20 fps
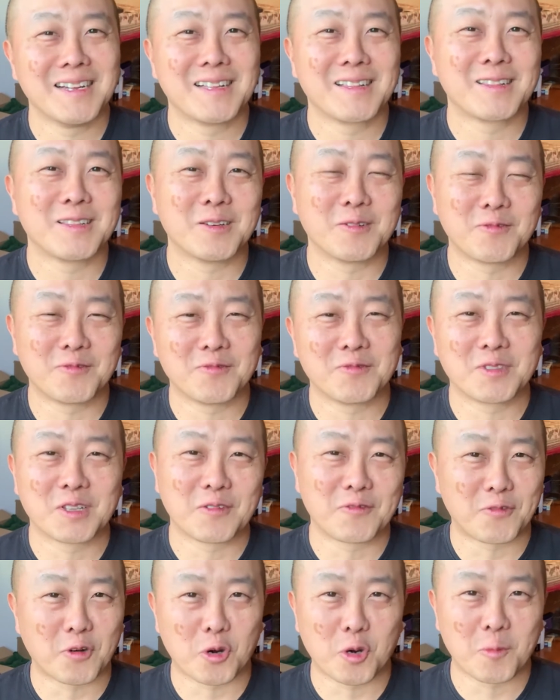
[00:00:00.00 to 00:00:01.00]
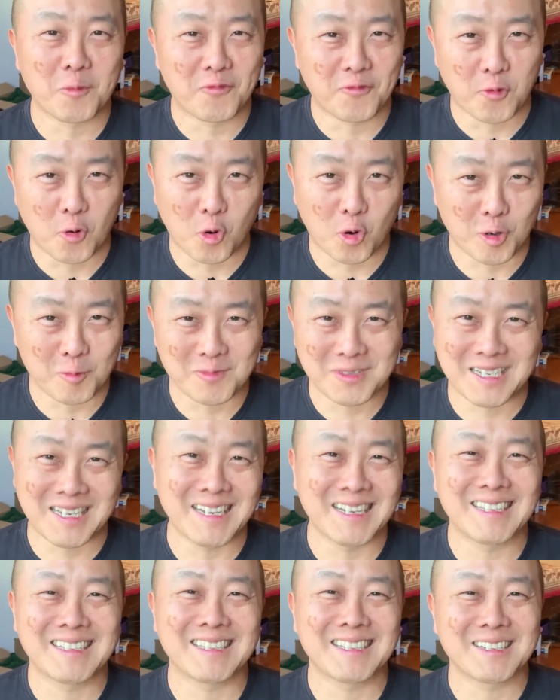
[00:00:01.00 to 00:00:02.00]
the verb forms
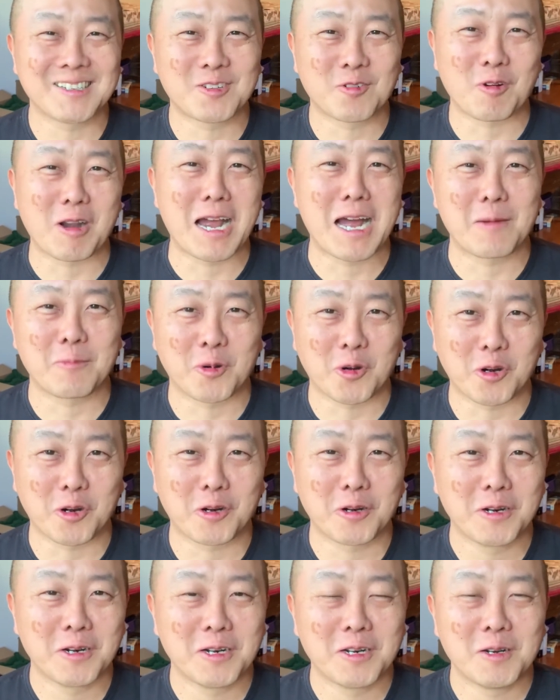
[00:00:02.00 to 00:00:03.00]
and the grammar